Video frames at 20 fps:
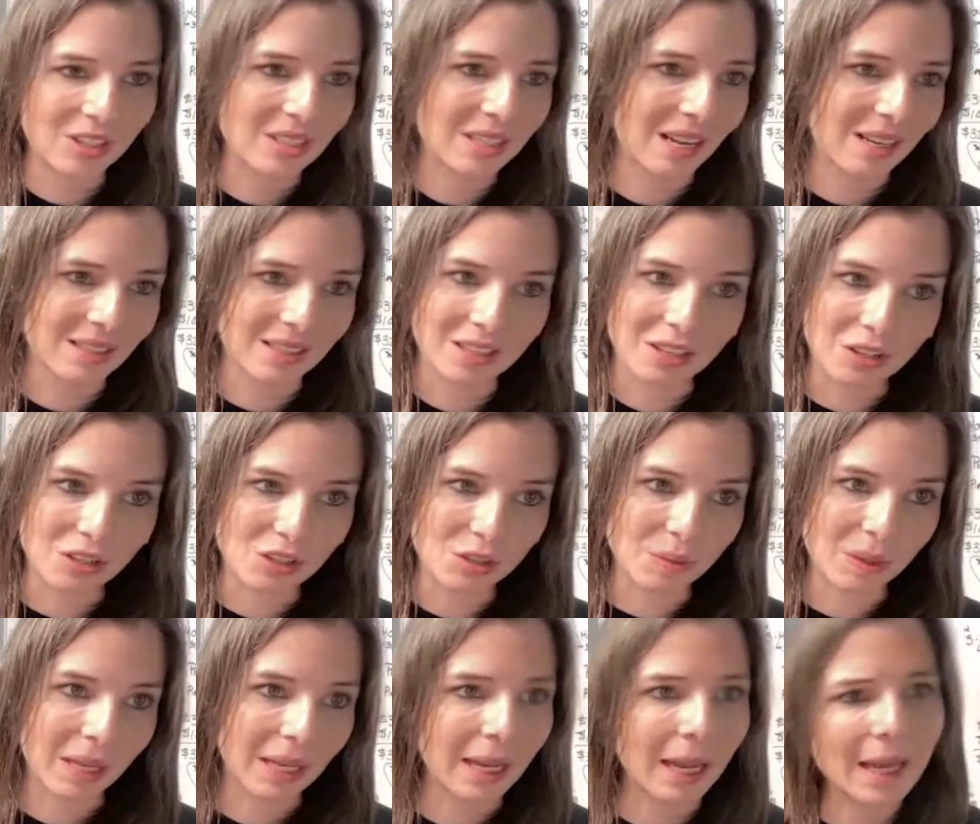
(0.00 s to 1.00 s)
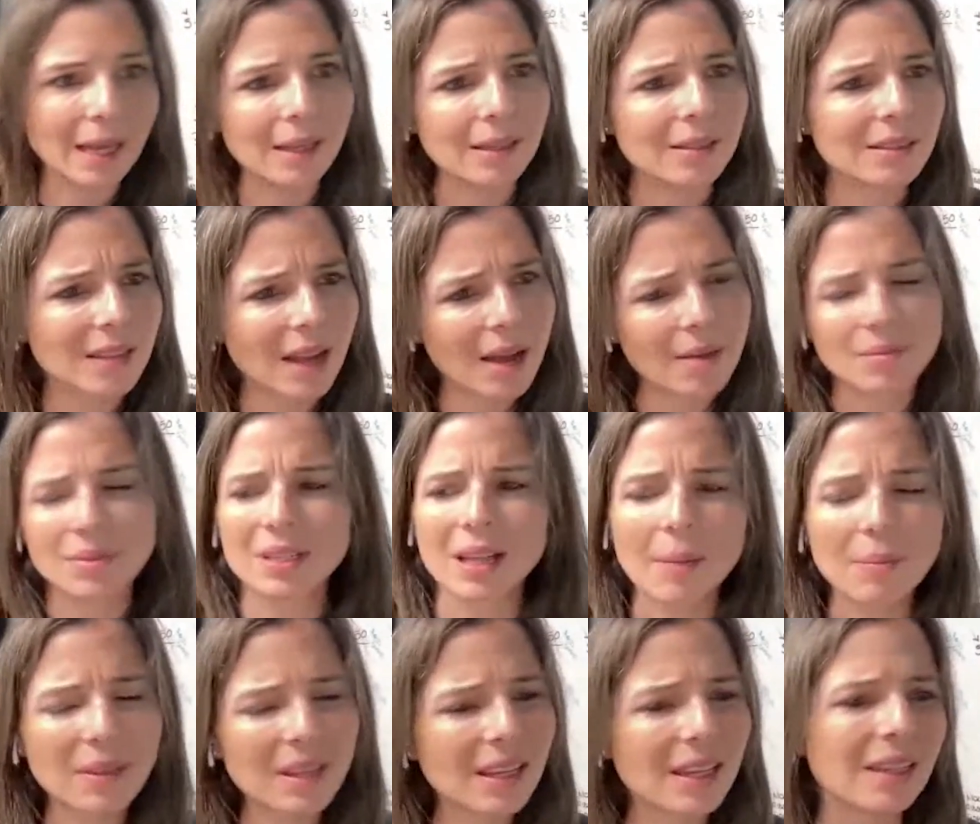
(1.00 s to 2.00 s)
It's not something you can just be like, hey,
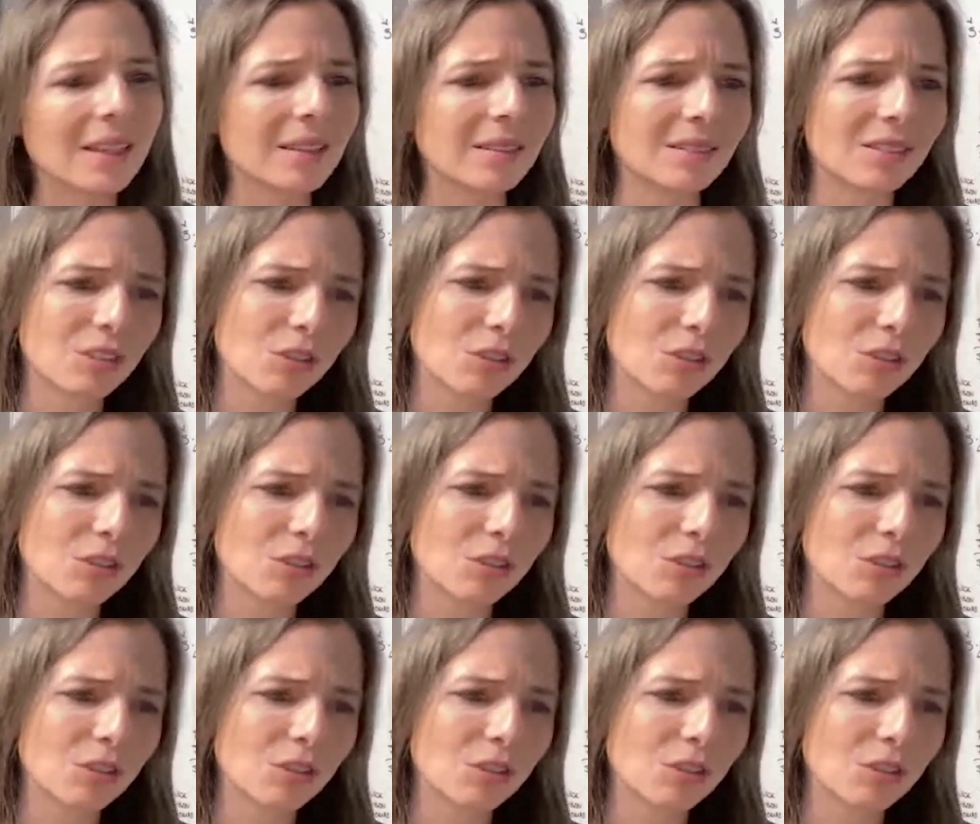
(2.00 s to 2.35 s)
stop thinking.